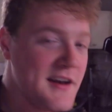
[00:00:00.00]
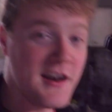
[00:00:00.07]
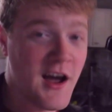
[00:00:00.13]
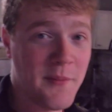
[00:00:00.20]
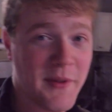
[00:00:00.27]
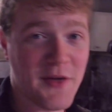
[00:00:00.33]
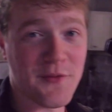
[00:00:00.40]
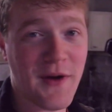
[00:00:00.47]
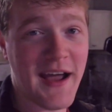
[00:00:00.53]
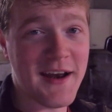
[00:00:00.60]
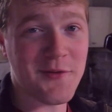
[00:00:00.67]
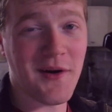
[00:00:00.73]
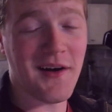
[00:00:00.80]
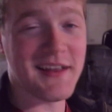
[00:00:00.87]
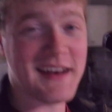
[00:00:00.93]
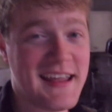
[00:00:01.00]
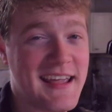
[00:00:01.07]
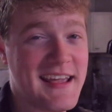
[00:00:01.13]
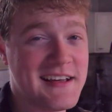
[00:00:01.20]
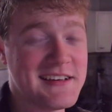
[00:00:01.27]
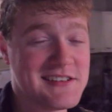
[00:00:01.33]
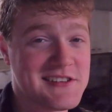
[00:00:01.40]
No, but the ride quality
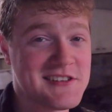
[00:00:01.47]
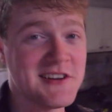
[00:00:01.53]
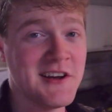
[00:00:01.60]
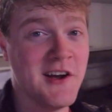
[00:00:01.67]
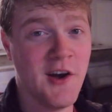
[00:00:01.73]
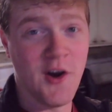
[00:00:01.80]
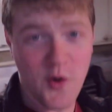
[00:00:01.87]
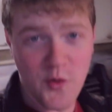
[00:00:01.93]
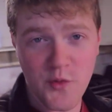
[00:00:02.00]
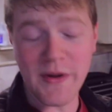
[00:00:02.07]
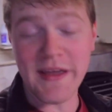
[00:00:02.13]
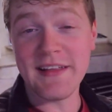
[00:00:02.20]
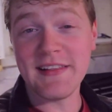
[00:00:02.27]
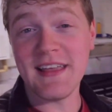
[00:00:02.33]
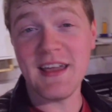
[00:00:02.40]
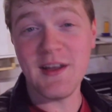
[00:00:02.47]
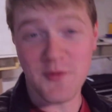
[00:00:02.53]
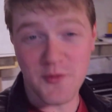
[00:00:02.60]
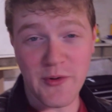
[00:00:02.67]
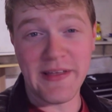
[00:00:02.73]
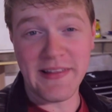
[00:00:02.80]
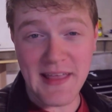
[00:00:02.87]
is really,
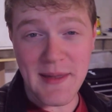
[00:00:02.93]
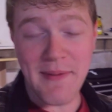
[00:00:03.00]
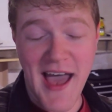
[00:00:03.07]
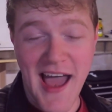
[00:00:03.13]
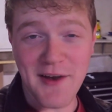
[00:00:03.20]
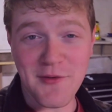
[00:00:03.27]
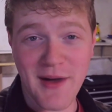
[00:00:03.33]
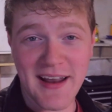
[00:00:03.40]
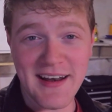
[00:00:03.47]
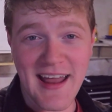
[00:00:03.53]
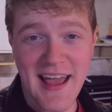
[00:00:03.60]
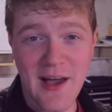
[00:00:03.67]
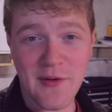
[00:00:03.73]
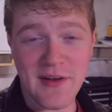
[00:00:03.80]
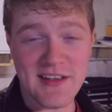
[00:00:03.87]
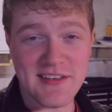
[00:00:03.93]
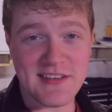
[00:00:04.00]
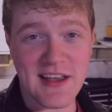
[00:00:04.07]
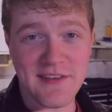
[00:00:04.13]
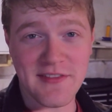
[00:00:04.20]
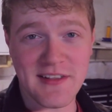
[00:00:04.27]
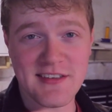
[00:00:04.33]
really bad right now and is
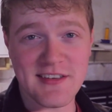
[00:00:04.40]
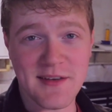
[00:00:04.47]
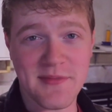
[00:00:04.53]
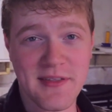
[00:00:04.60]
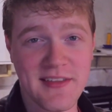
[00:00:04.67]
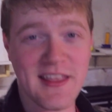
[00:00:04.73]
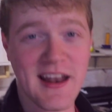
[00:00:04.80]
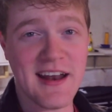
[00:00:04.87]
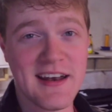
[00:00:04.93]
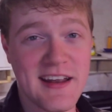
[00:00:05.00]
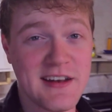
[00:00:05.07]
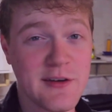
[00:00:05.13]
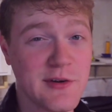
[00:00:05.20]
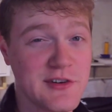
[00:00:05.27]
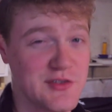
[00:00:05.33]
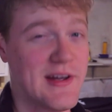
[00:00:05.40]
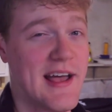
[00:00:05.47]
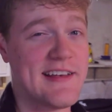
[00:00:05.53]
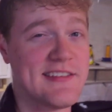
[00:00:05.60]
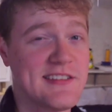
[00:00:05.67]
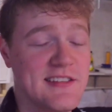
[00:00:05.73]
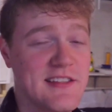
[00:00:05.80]
definitely something that I need to
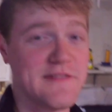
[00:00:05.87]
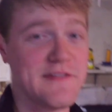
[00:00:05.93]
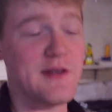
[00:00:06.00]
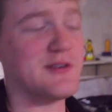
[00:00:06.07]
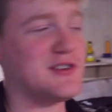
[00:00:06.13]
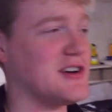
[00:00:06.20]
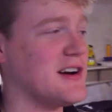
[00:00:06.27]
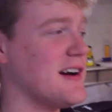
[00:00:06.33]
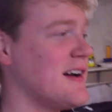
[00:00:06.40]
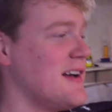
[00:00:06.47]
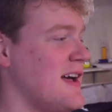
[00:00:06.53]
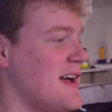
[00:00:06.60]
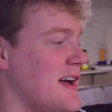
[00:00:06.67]
address in the future.